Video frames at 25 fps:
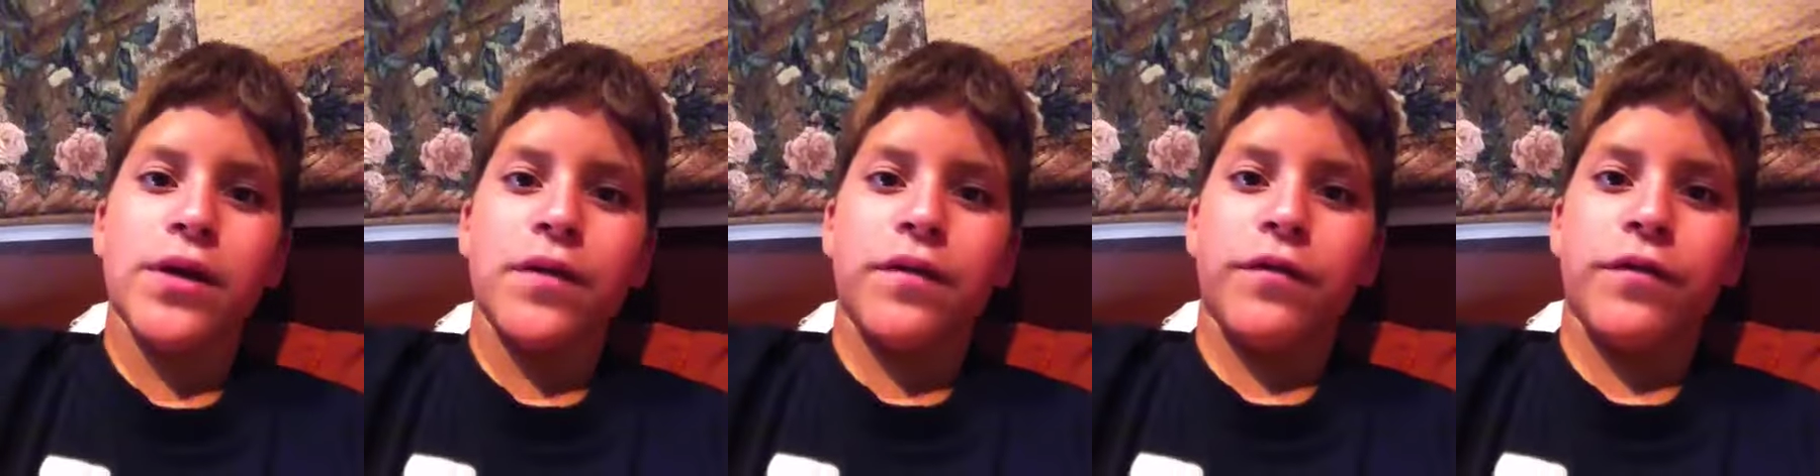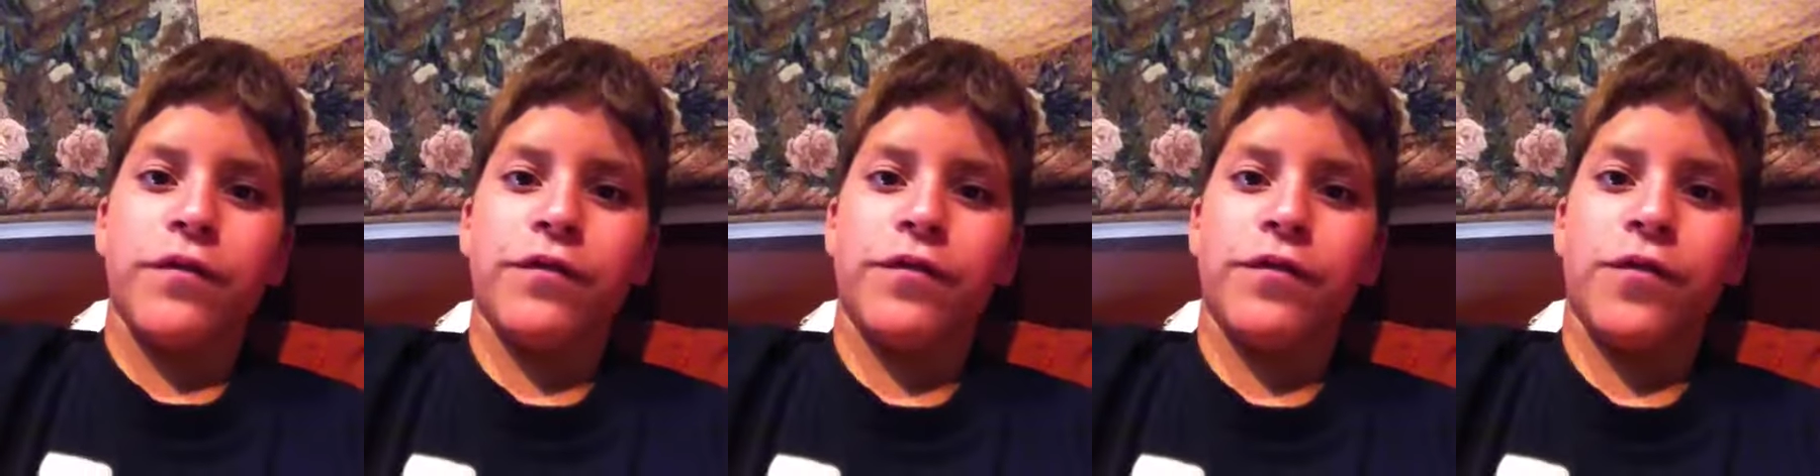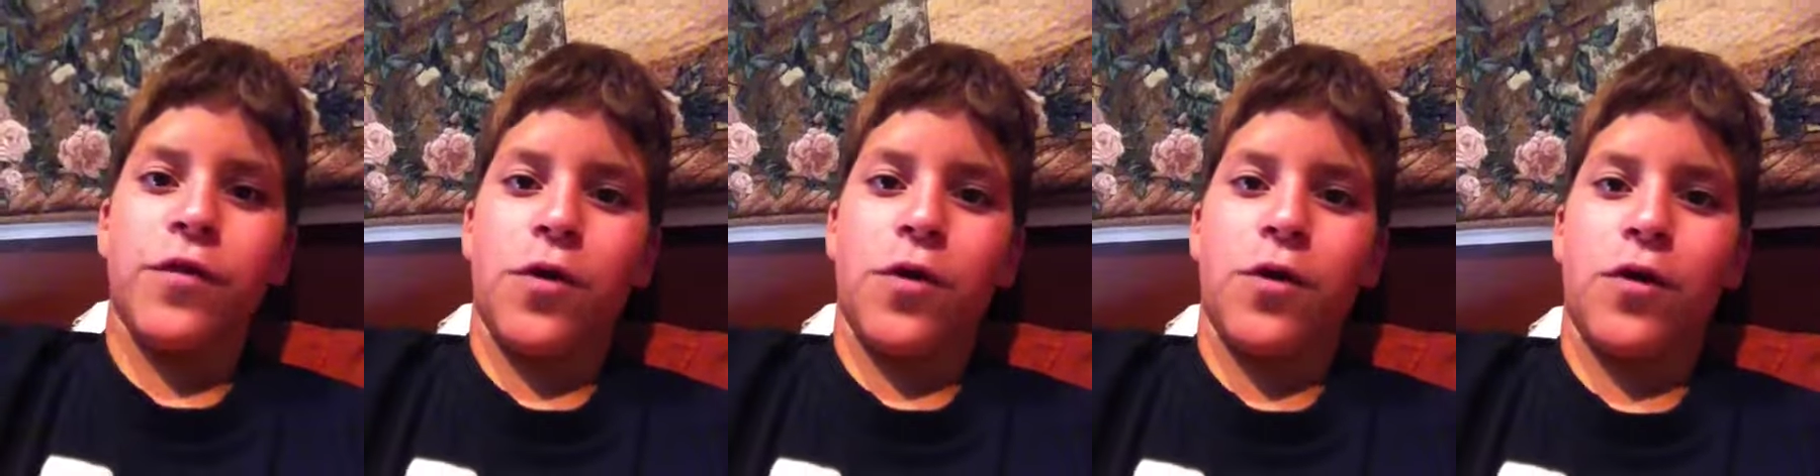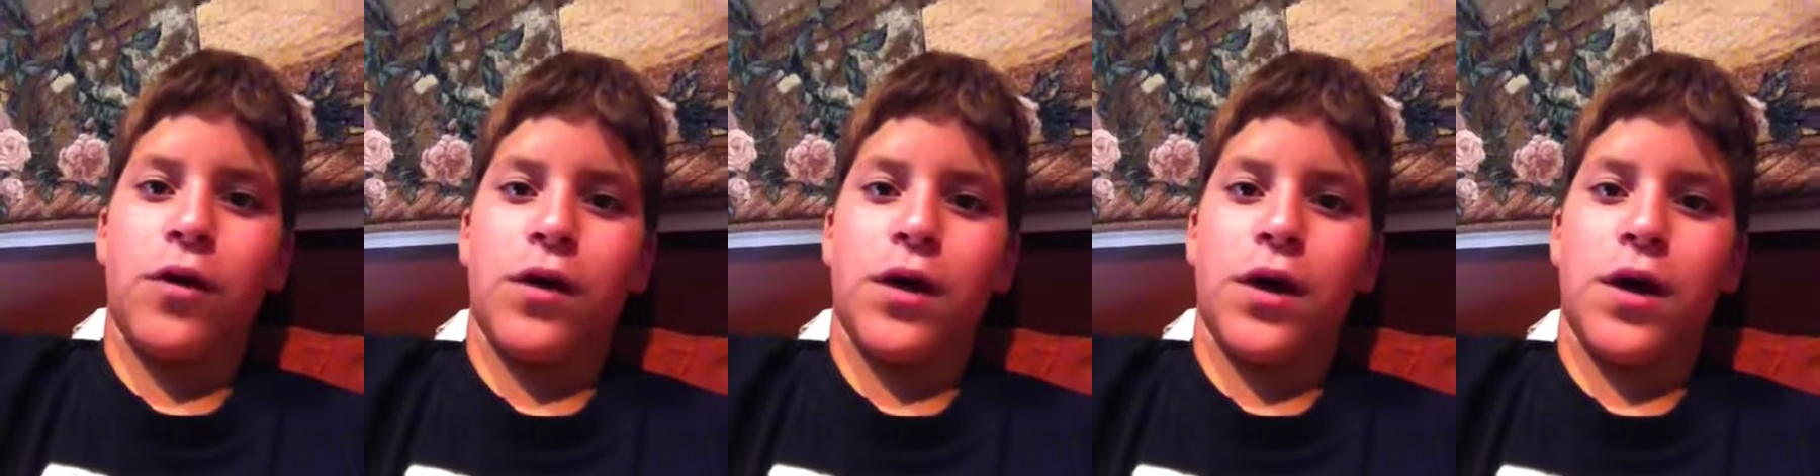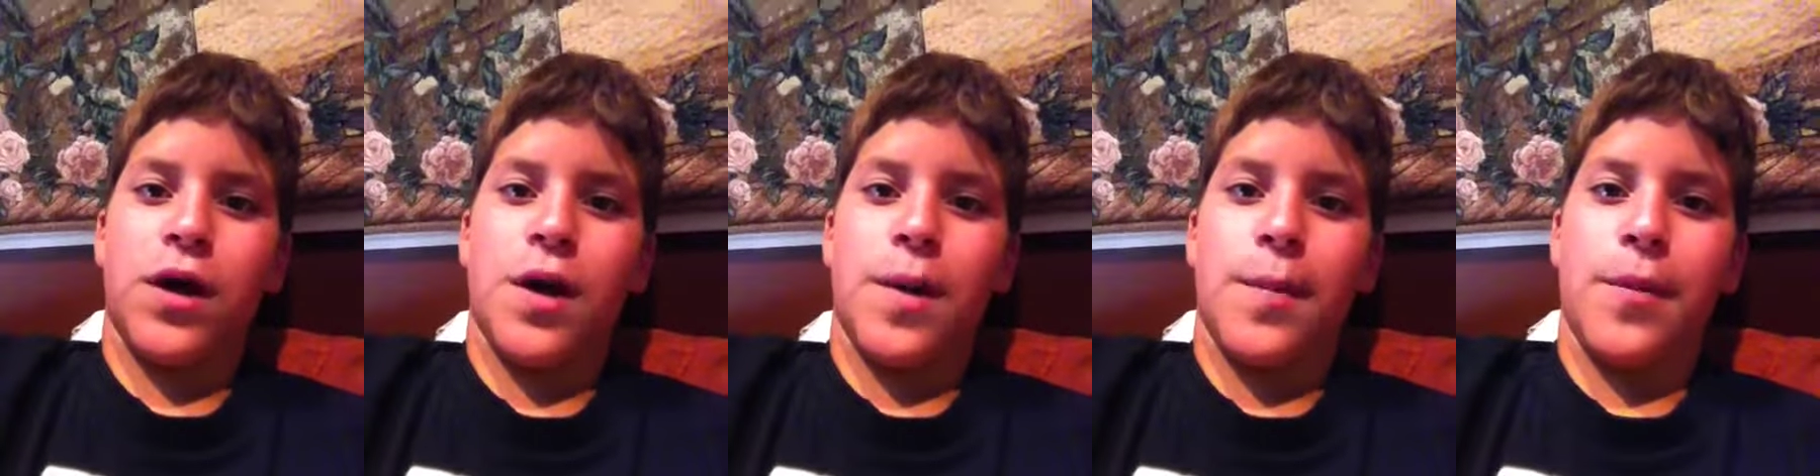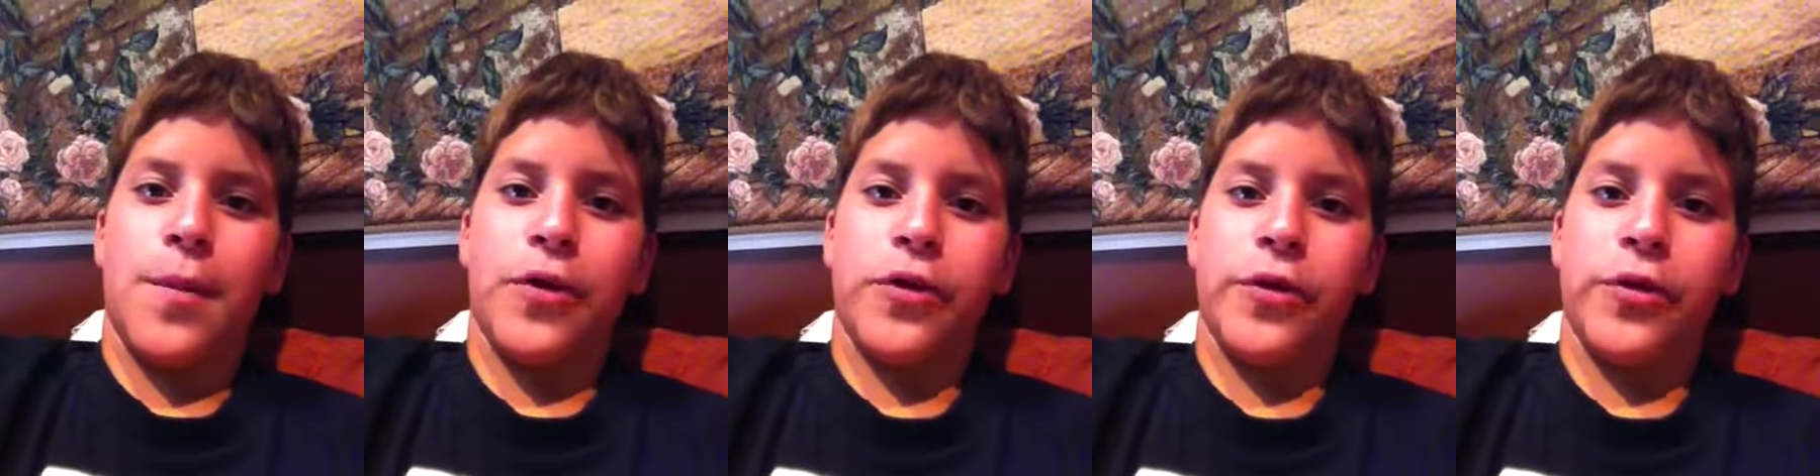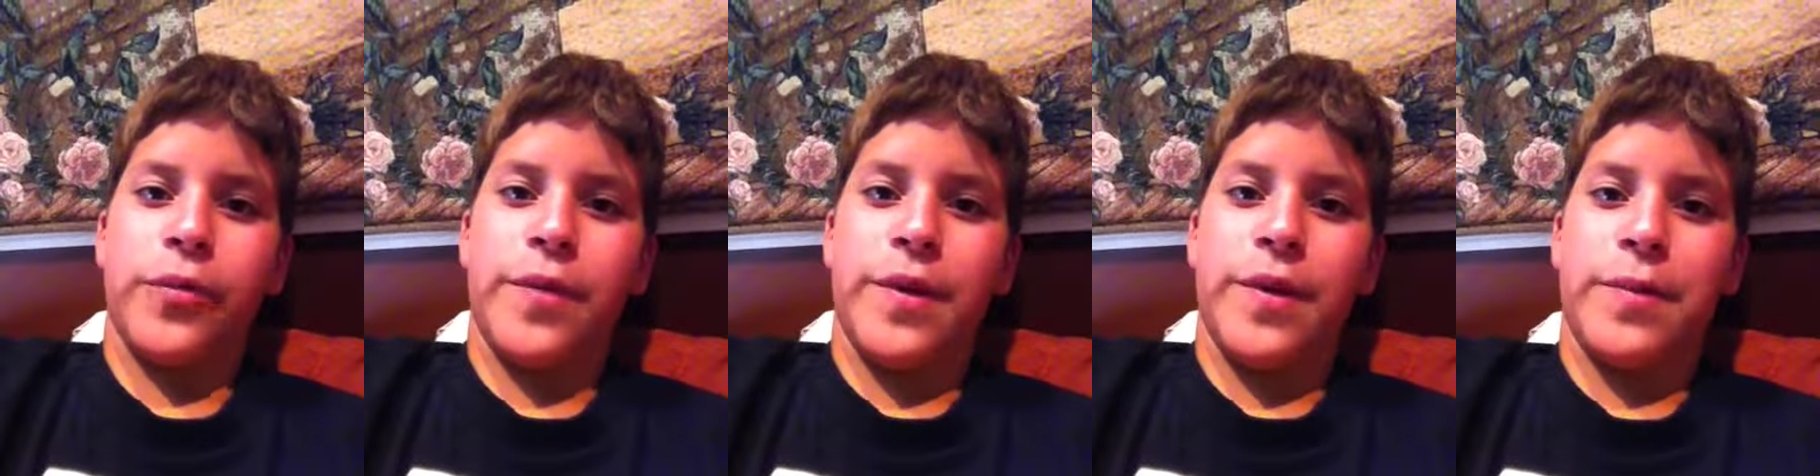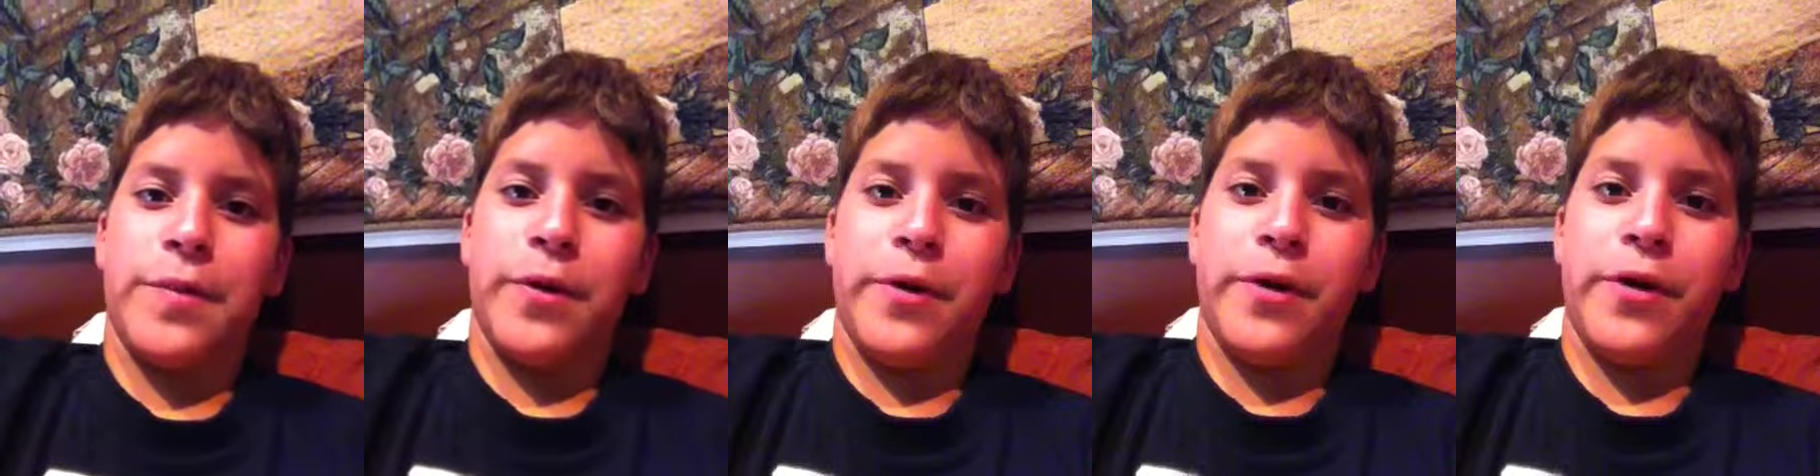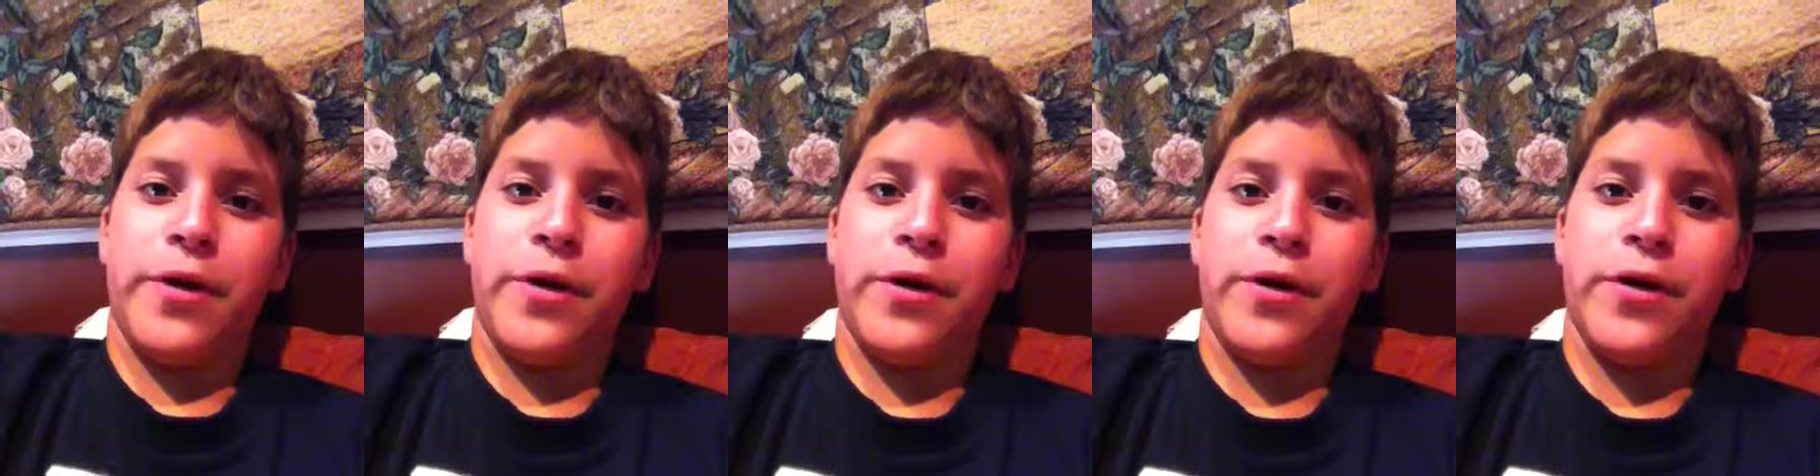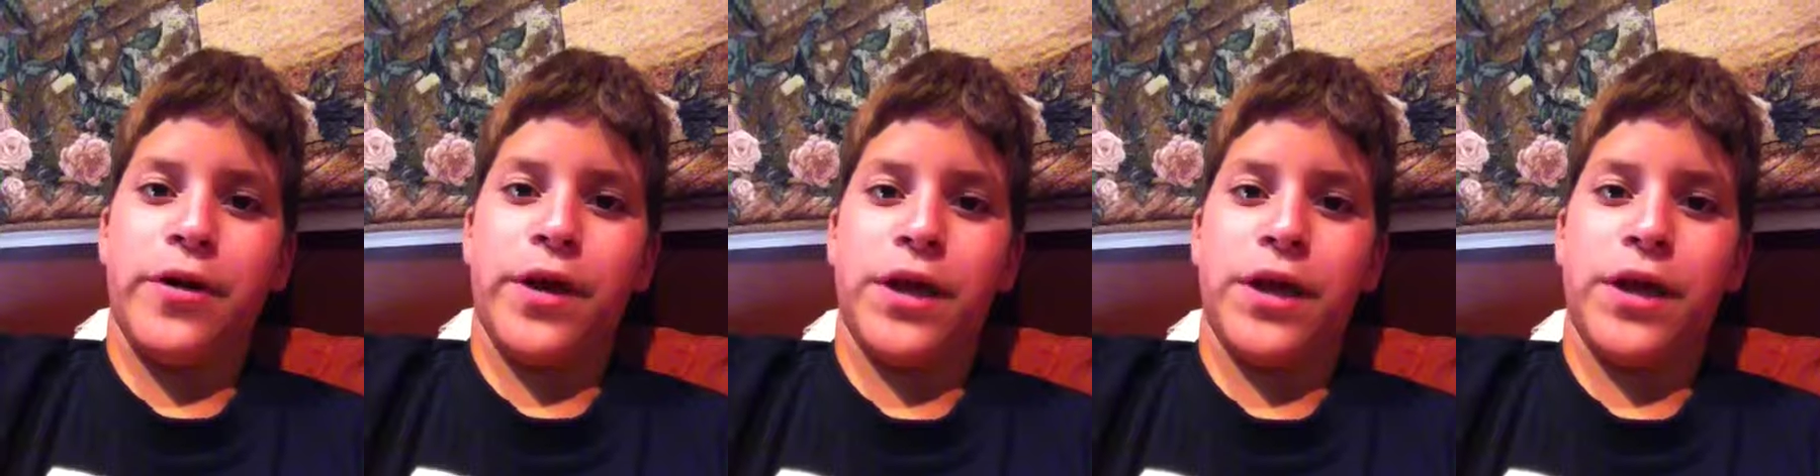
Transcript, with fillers: for um, all the people